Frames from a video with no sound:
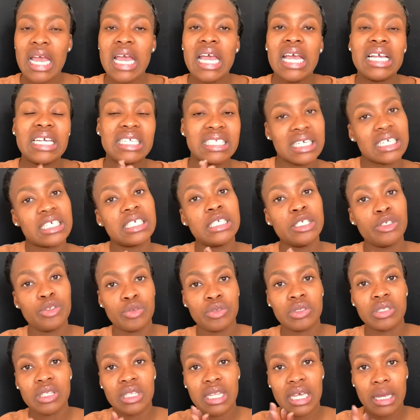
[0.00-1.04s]
is actually
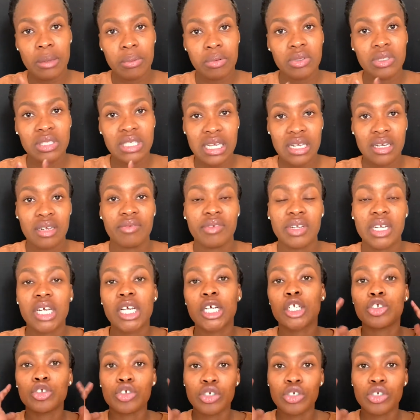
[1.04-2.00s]
using the apple cider vinegar to